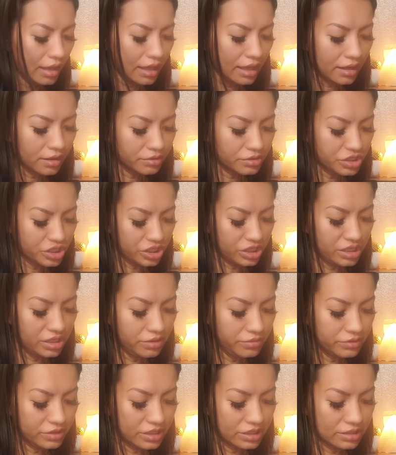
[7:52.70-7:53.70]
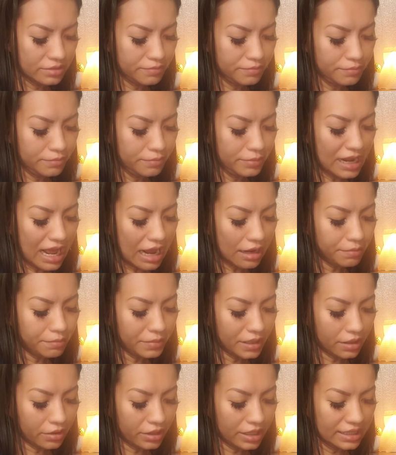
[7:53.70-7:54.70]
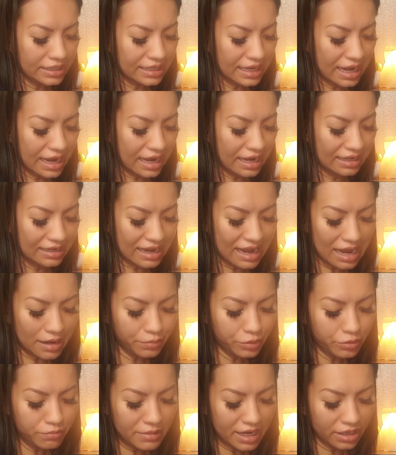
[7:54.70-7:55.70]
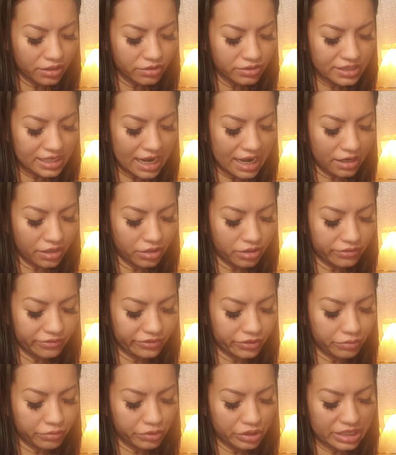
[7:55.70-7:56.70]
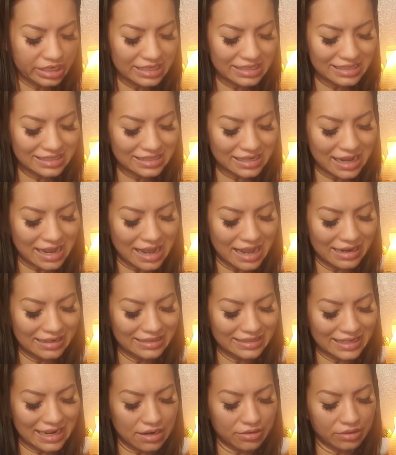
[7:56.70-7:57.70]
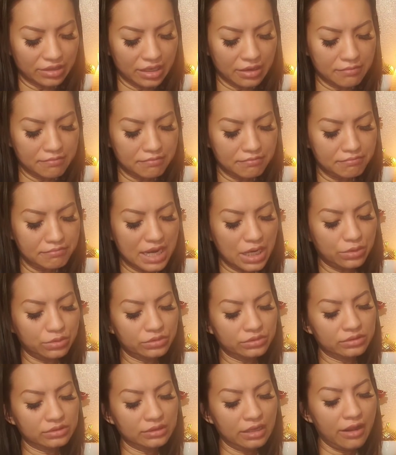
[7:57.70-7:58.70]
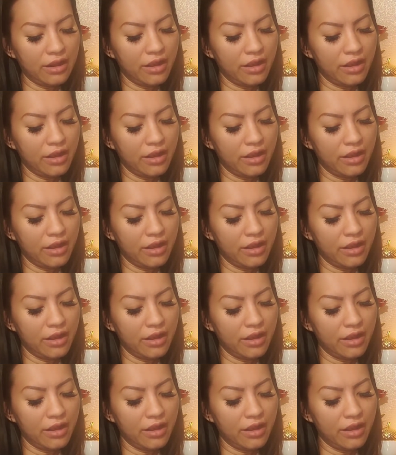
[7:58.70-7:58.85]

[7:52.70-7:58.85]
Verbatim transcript: LG, which is Blackberry Gain, Apple Mango Tango, Febreze, Tide, Downy, Mountain,